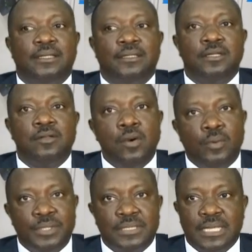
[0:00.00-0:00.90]
The low
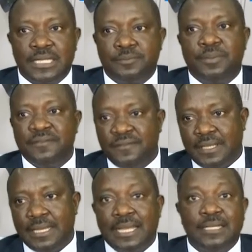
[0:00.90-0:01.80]
risk
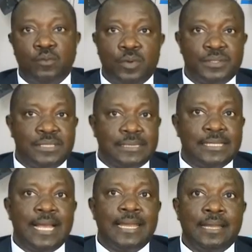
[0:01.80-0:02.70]
HPV are the ones that
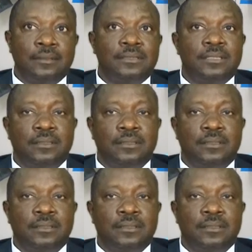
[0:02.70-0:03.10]
are not